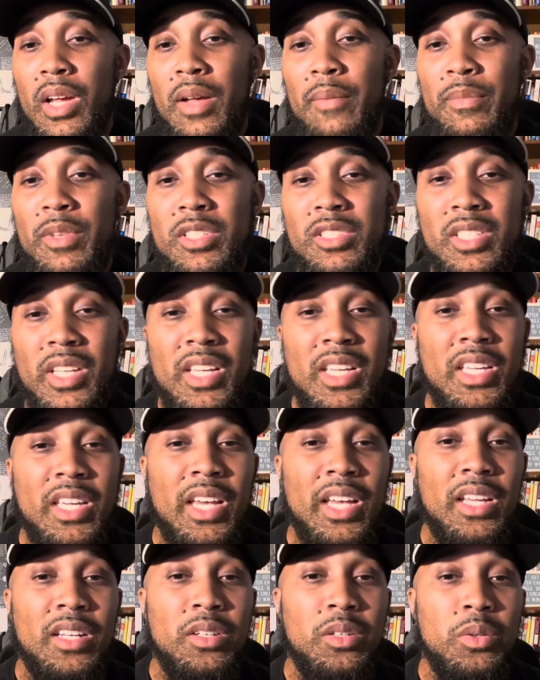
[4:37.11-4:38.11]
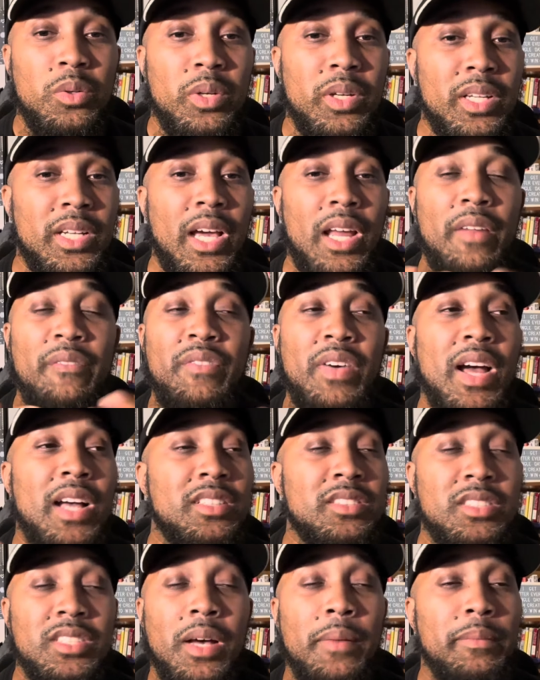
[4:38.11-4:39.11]
They say he can't do it. He got to find
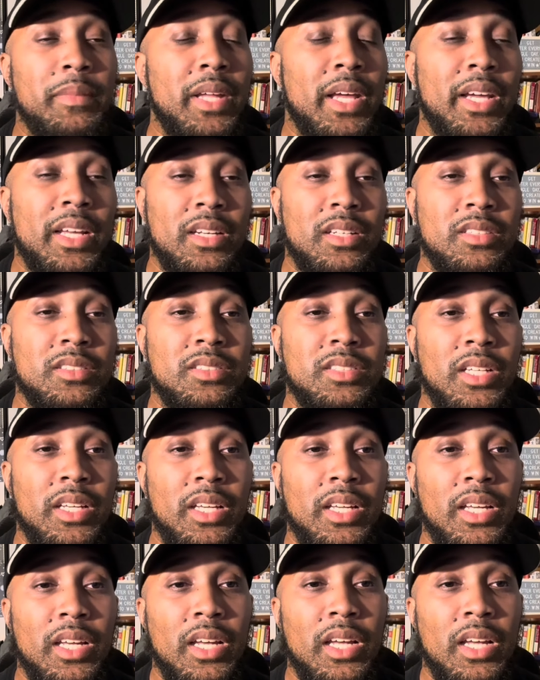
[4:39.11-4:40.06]
some negative to say.